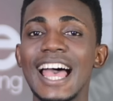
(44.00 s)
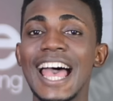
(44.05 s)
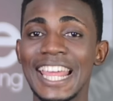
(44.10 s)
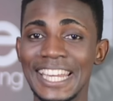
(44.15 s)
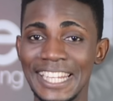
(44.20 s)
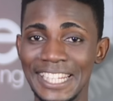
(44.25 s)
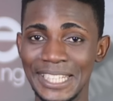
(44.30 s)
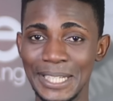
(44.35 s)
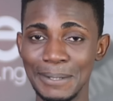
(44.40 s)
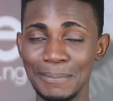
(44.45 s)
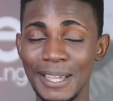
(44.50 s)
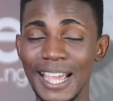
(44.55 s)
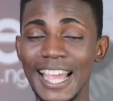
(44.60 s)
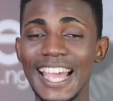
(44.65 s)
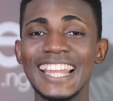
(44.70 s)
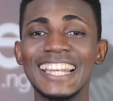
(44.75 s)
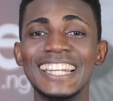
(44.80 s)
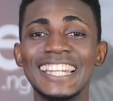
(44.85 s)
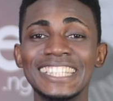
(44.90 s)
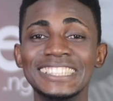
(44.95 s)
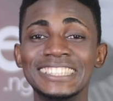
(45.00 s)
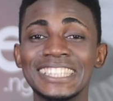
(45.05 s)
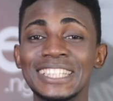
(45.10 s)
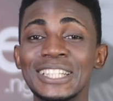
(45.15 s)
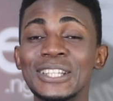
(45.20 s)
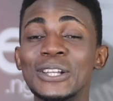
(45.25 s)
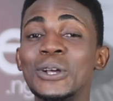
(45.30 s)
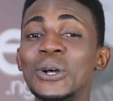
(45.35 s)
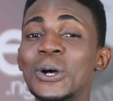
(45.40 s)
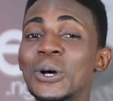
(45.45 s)
Annie Idibia
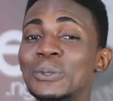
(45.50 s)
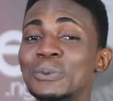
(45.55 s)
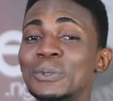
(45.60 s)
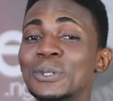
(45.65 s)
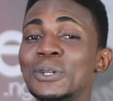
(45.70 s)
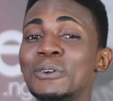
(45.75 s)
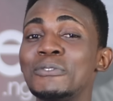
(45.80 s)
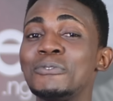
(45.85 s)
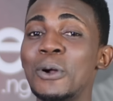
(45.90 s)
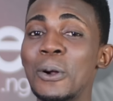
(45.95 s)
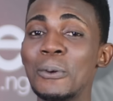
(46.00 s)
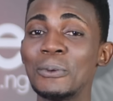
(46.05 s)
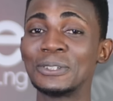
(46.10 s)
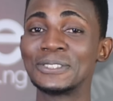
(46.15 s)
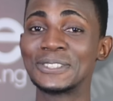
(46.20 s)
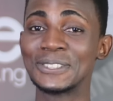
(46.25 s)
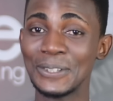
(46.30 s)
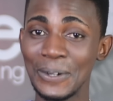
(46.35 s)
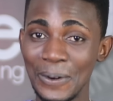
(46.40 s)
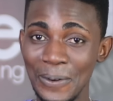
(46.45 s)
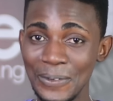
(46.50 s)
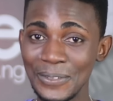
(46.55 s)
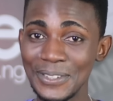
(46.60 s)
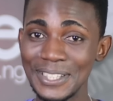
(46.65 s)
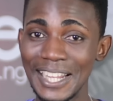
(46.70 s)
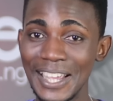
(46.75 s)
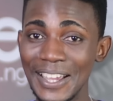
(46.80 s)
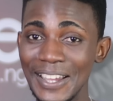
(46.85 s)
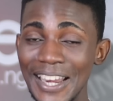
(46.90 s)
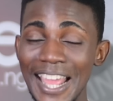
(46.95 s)
allegedly caught wind of what was going
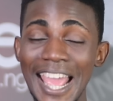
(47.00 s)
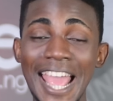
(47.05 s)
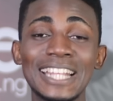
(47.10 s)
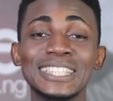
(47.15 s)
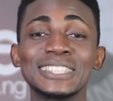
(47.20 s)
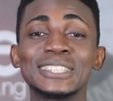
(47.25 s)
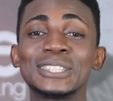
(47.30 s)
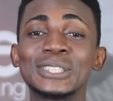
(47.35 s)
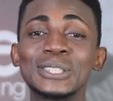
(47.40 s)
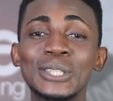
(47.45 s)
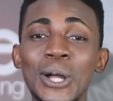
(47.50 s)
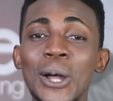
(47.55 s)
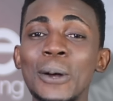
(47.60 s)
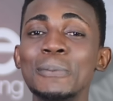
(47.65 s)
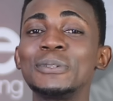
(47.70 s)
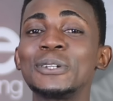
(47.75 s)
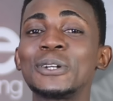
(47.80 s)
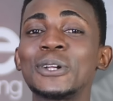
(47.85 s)
down and stormed the